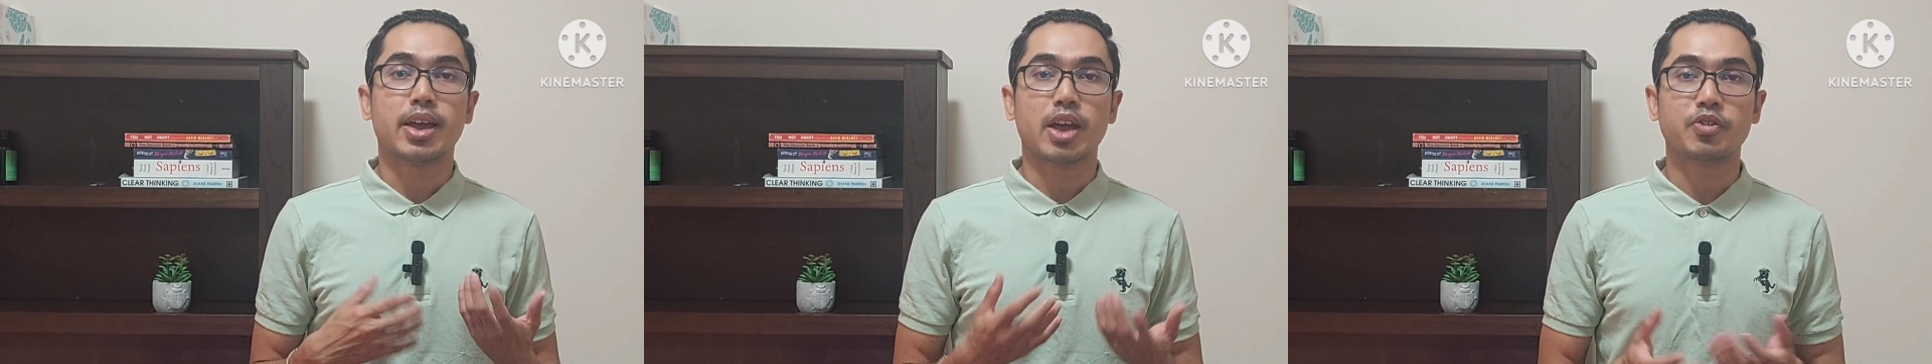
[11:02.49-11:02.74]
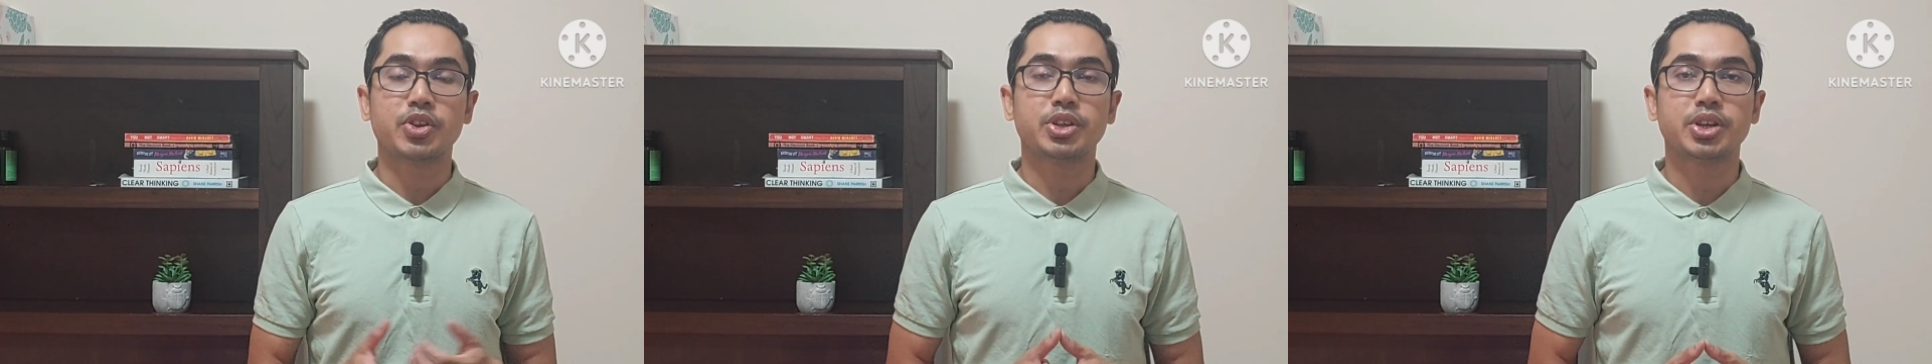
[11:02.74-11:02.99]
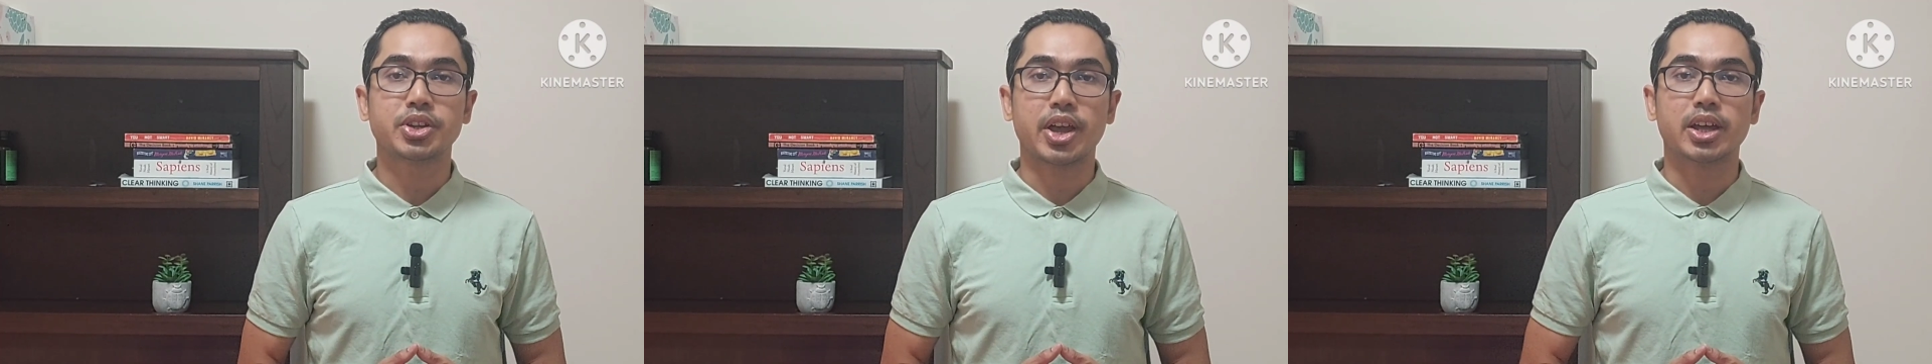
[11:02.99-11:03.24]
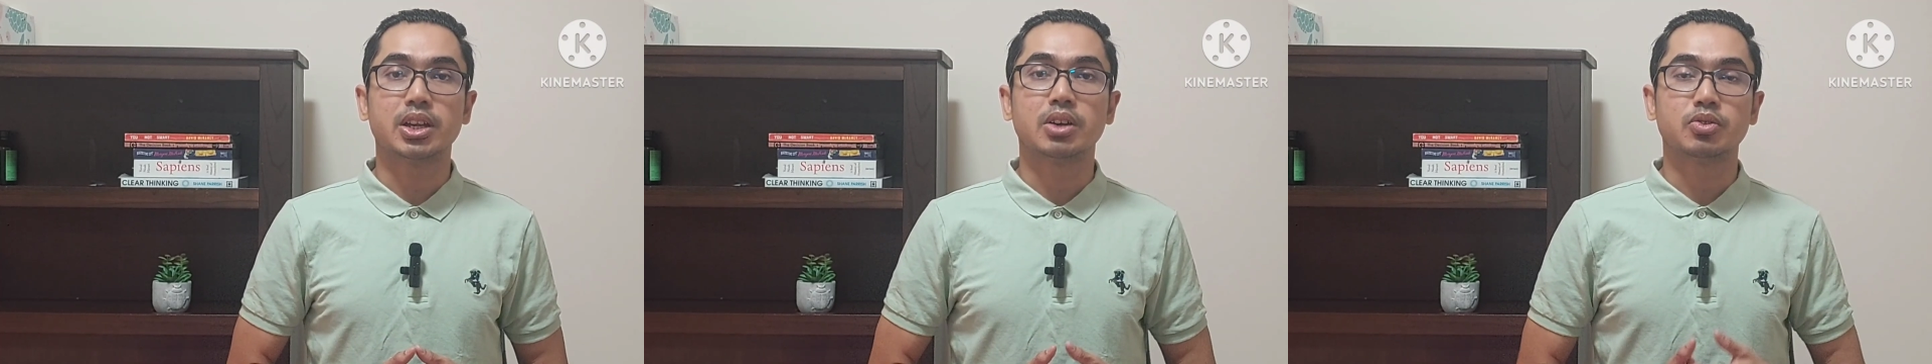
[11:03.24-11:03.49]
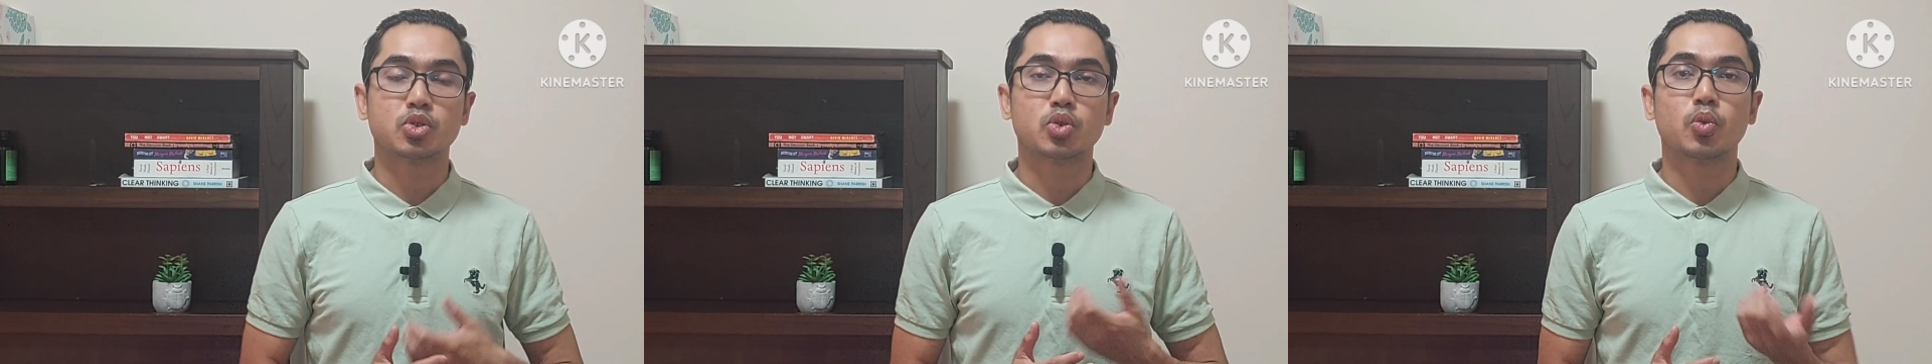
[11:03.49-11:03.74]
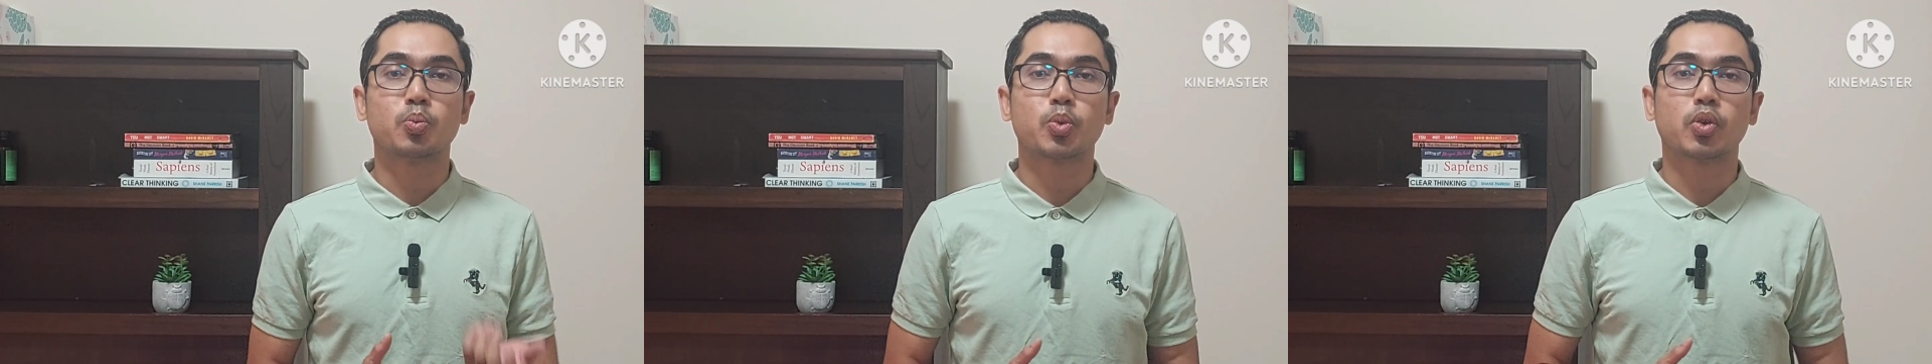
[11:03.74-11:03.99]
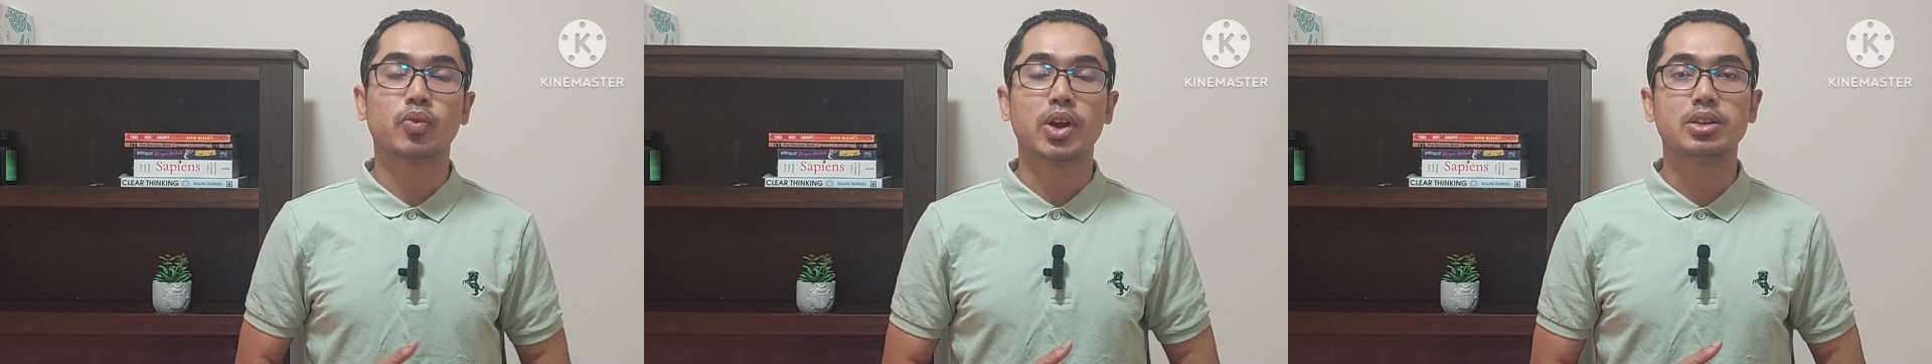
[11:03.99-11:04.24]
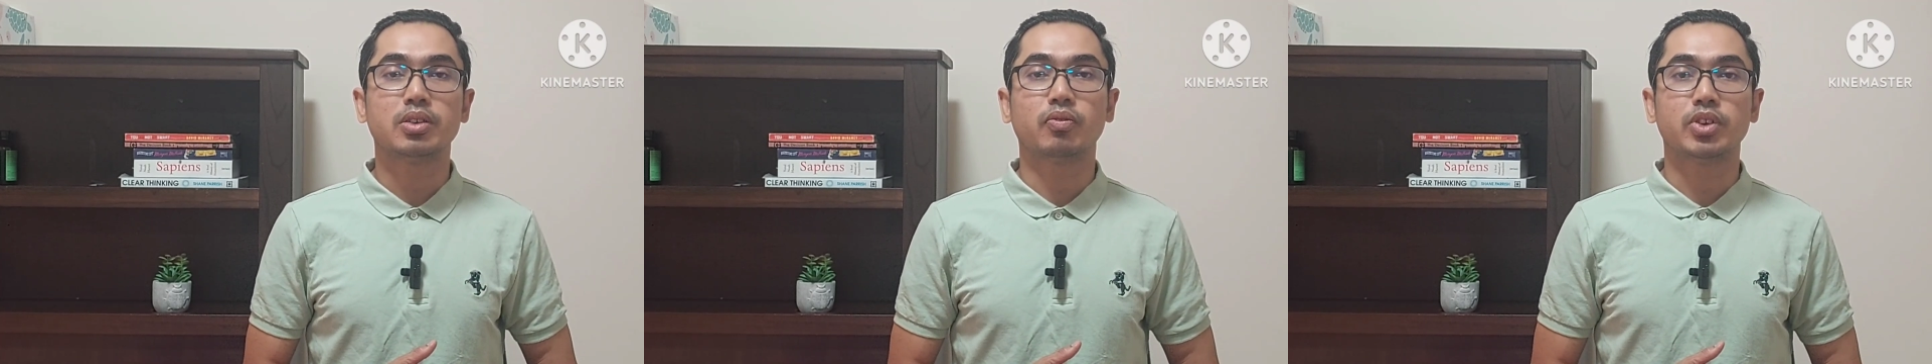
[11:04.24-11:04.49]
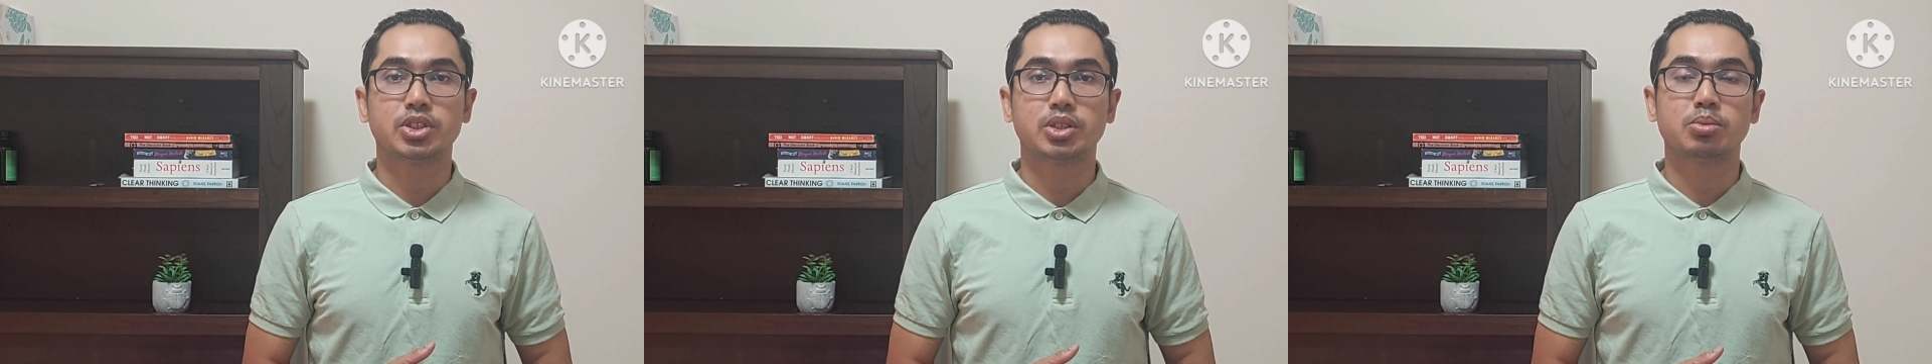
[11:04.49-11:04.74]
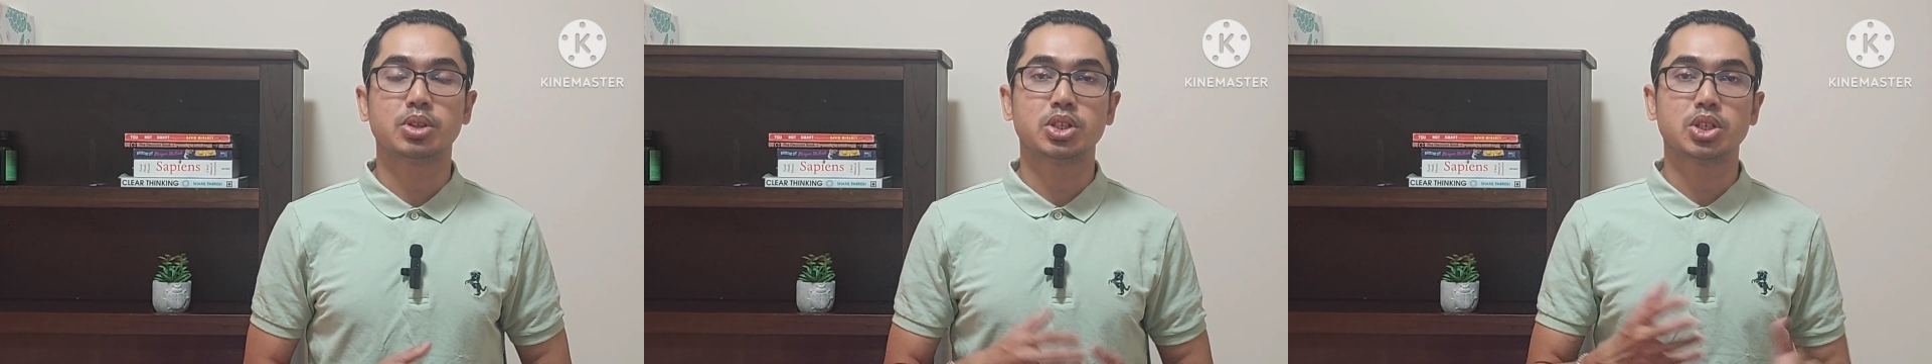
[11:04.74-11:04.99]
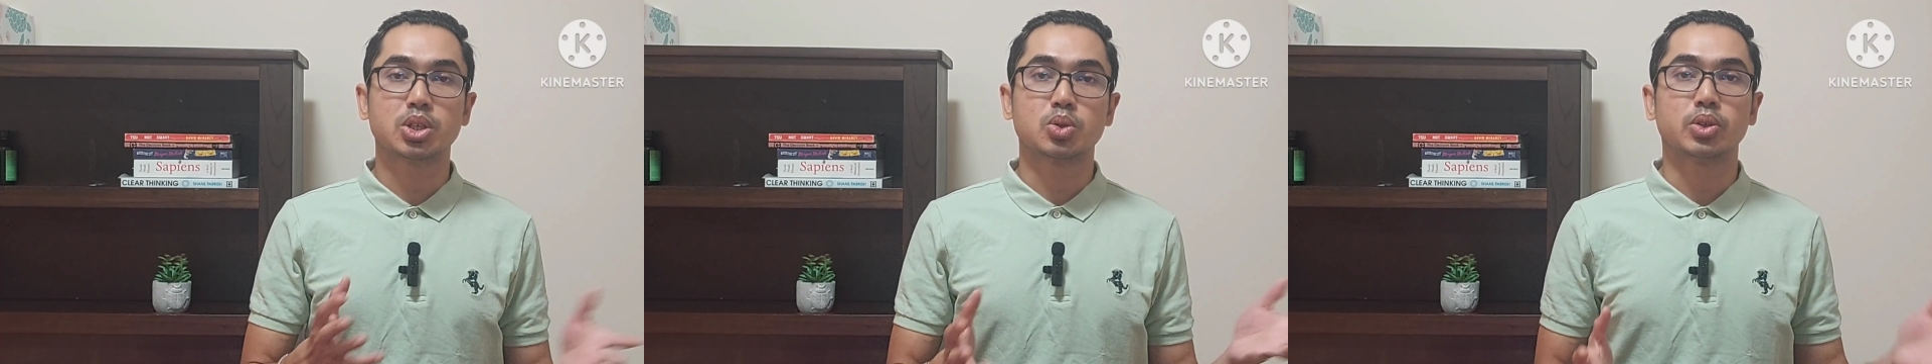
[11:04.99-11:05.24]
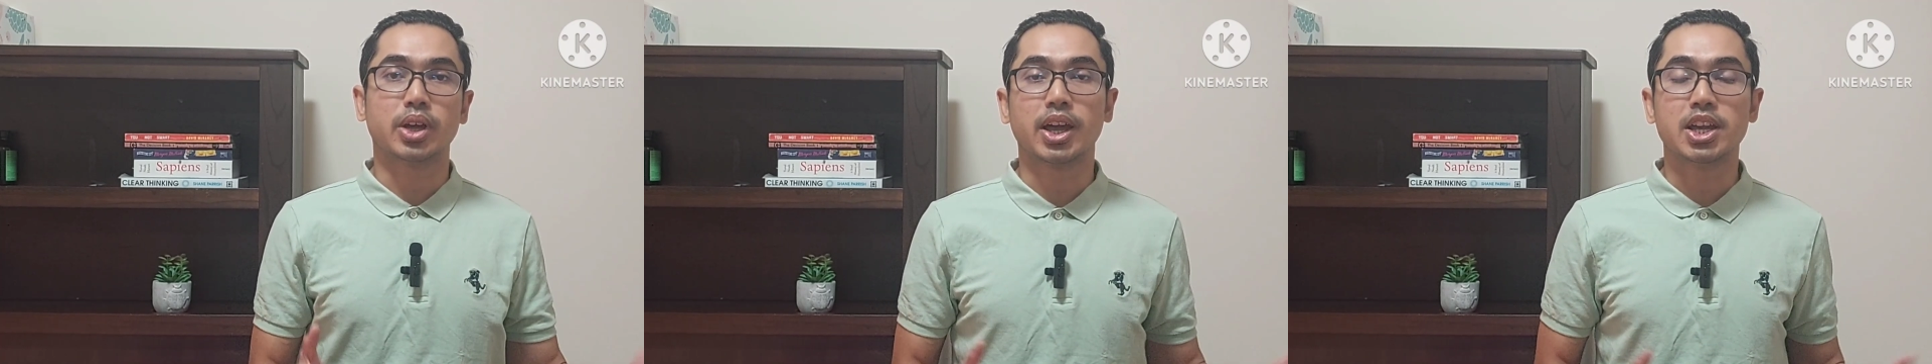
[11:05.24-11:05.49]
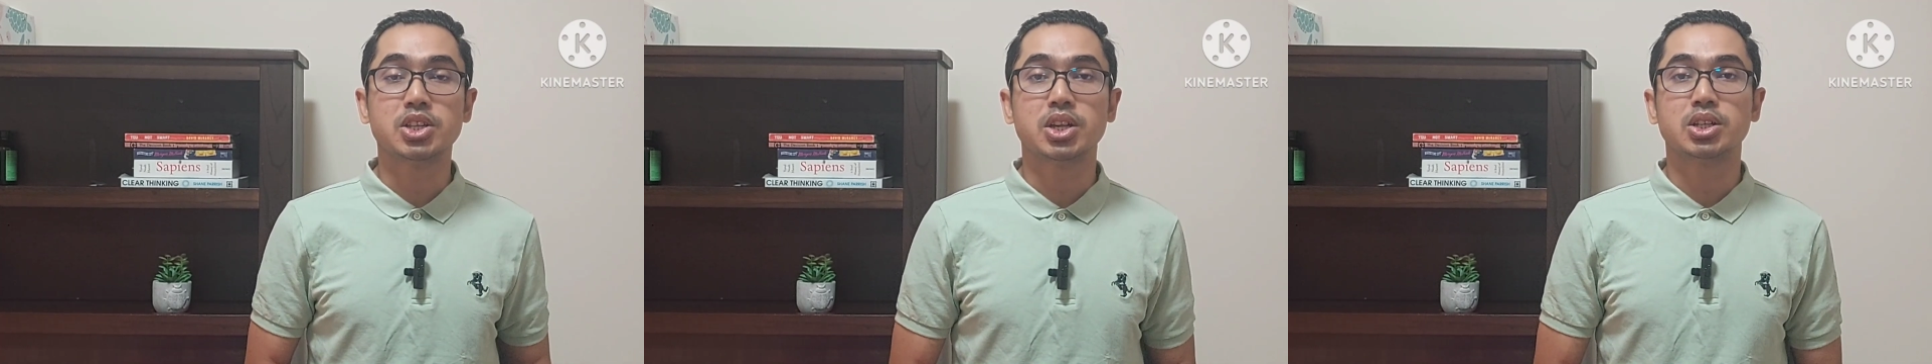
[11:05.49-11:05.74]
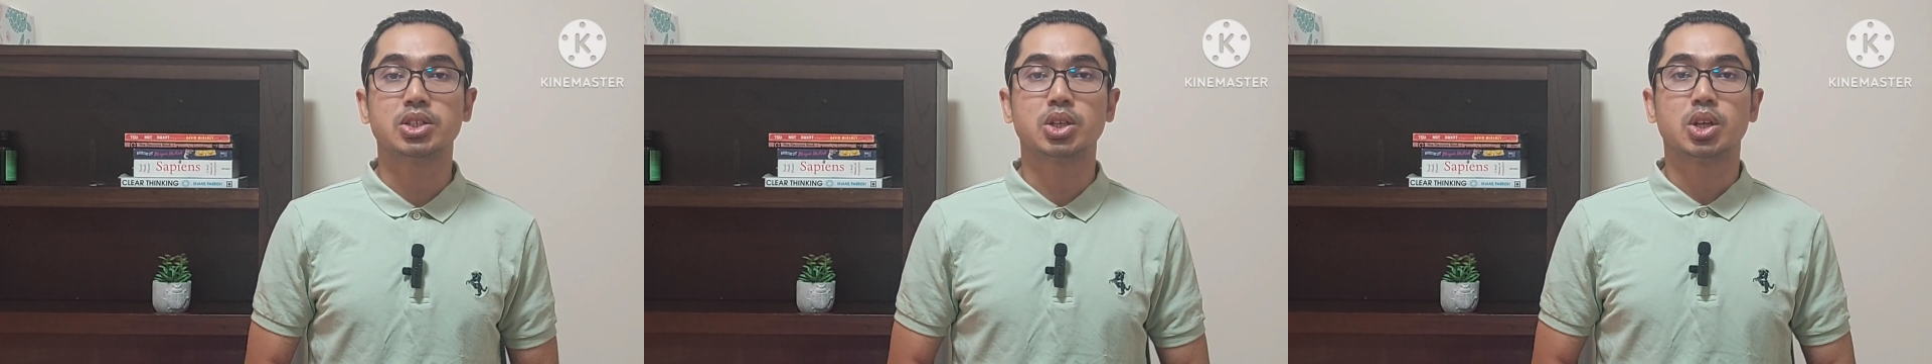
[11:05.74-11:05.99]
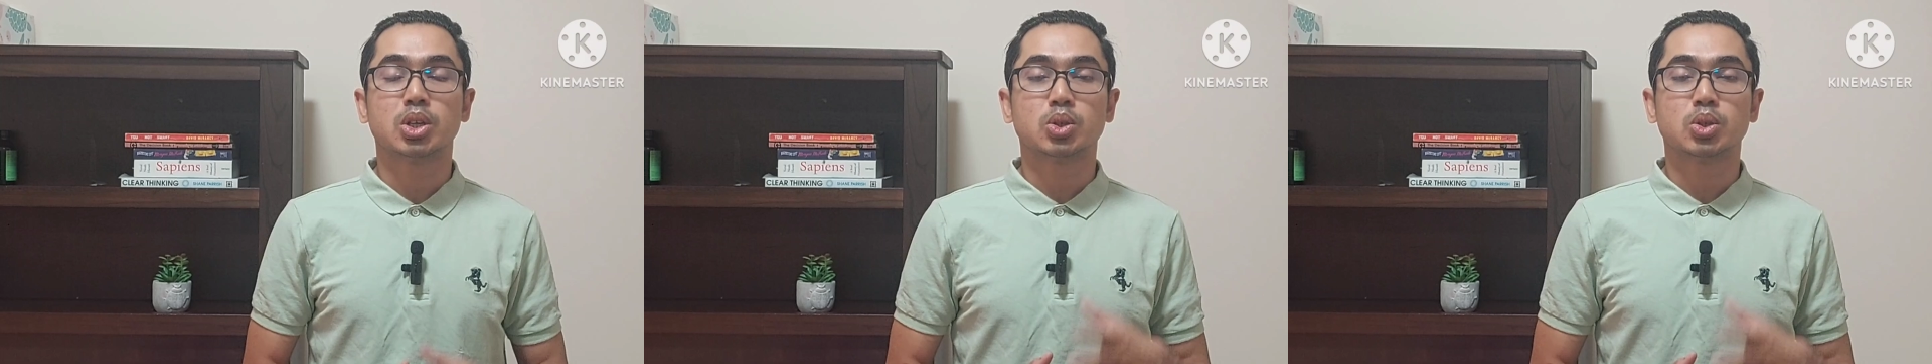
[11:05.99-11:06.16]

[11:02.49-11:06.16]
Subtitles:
efficient enough to provide the visibility to the agents